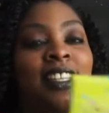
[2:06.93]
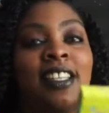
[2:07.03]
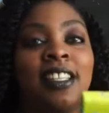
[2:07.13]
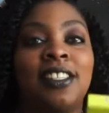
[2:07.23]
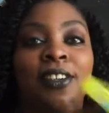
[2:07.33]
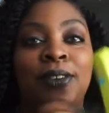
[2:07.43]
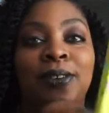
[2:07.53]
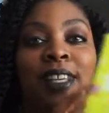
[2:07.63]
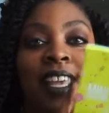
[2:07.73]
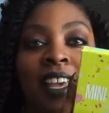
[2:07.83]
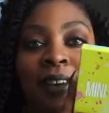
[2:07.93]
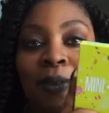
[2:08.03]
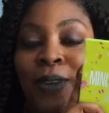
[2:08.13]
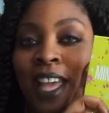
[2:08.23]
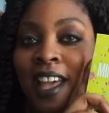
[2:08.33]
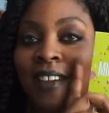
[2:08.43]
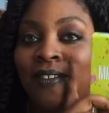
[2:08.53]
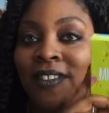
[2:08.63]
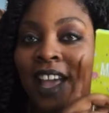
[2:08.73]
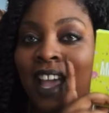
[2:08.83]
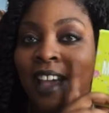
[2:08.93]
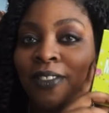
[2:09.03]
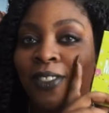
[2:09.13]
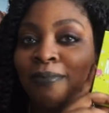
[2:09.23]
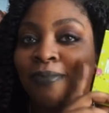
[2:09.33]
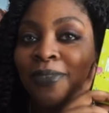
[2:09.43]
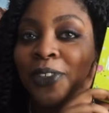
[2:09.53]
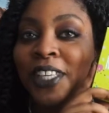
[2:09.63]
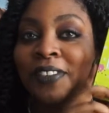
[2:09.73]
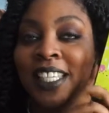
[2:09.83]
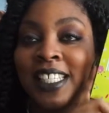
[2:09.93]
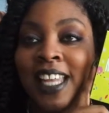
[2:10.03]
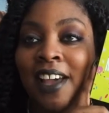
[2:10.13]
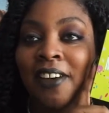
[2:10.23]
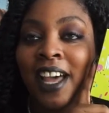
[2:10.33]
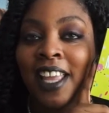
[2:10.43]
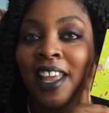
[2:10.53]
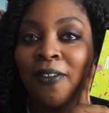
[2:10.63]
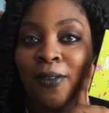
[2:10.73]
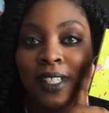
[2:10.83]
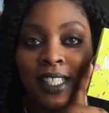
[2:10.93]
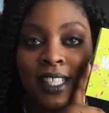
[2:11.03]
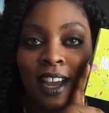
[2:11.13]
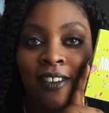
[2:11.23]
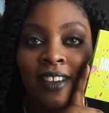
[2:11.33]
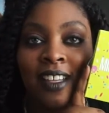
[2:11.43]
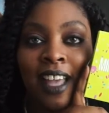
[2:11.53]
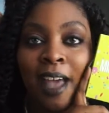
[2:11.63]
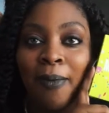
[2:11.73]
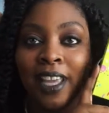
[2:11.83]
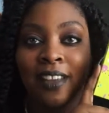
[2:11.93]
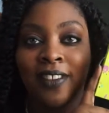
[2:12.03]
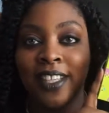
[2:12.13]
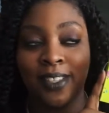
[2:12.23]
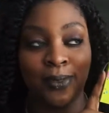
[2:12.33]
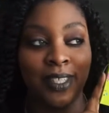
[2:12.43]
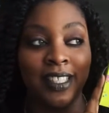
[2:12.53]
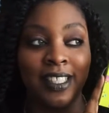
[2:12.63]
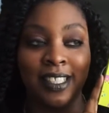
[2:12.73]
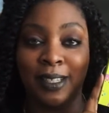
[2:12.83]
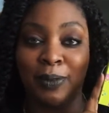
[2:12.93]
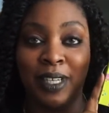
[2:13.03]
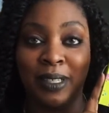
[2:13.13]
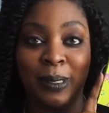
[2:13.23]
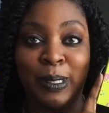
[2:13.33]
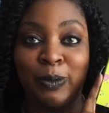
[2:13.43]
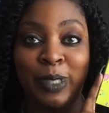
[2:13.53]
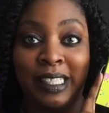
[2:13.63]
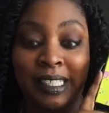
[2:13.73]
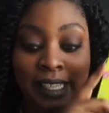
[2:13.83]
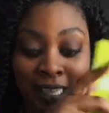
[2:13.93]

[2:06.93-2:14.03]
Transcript: So yeah, I have 3 of these now. I gave one to Tara. I might give this one to someone else. We'll see.